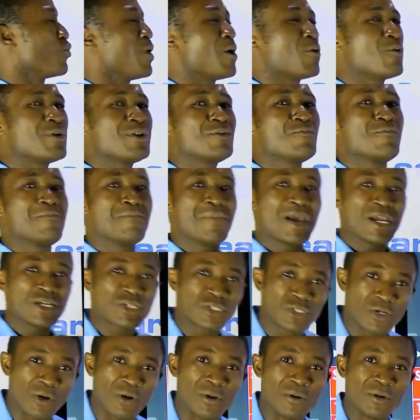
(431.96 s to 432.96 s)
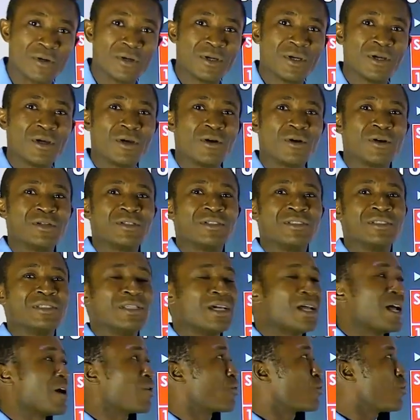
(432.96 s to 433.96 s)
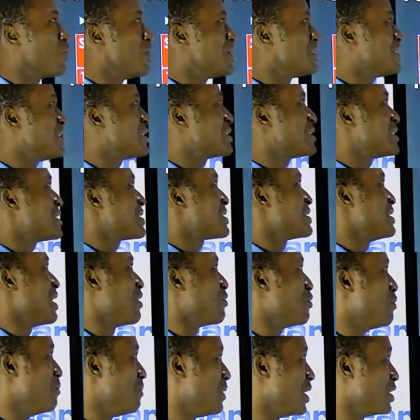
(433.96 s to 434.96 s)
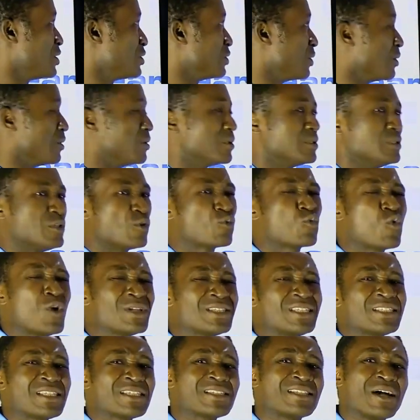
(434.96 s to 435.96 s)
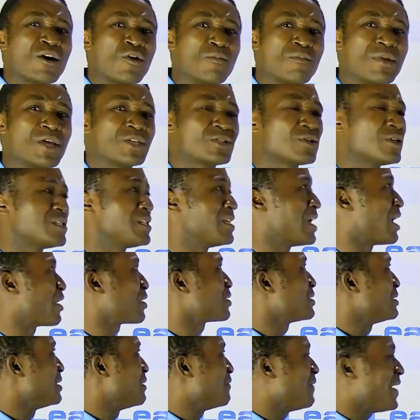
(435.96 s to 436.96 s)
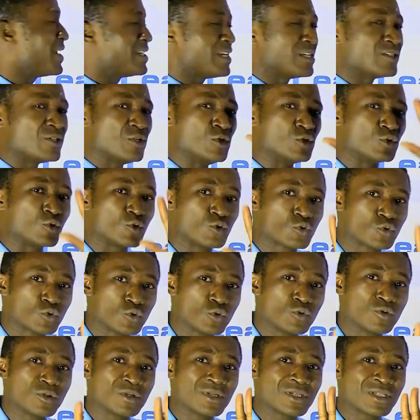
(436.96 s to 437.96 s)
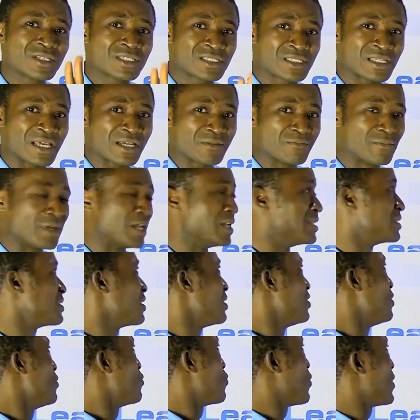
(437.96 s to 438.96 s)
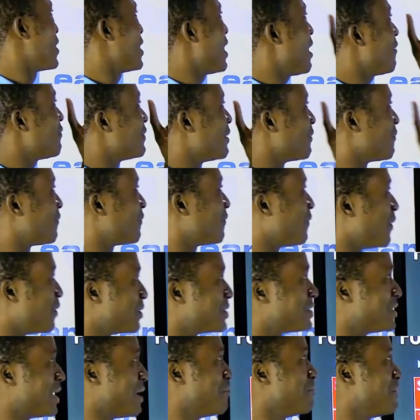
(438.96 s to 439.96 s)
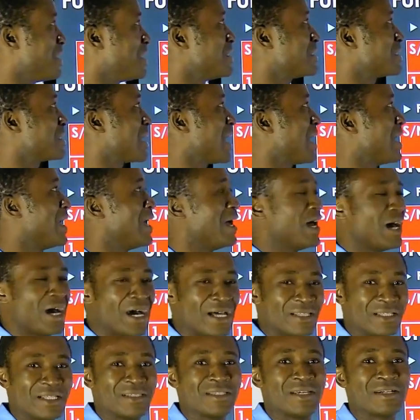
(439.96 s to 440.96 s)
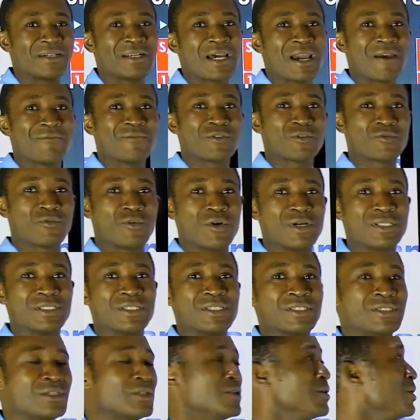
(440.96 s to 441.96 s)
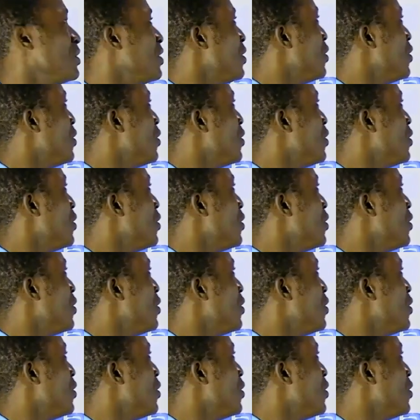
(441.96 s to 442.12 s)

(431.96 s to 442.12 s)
When we measure, there are quantities that we measure. The quantities that we measure, they are divided into 2 segments. We have the fundamental and the derived quantity.